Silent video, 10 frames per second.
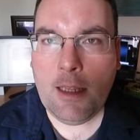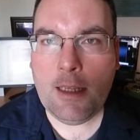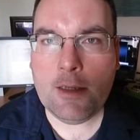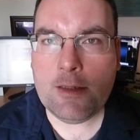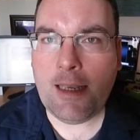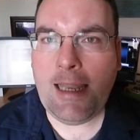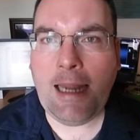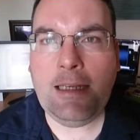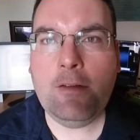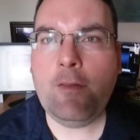is
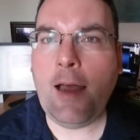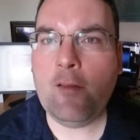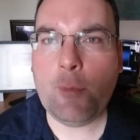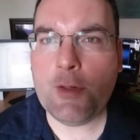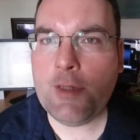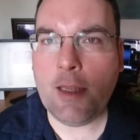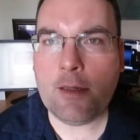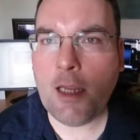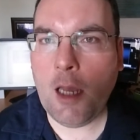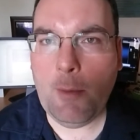
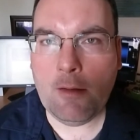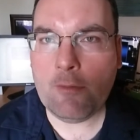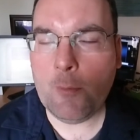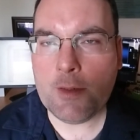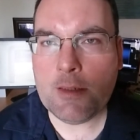95% coming from the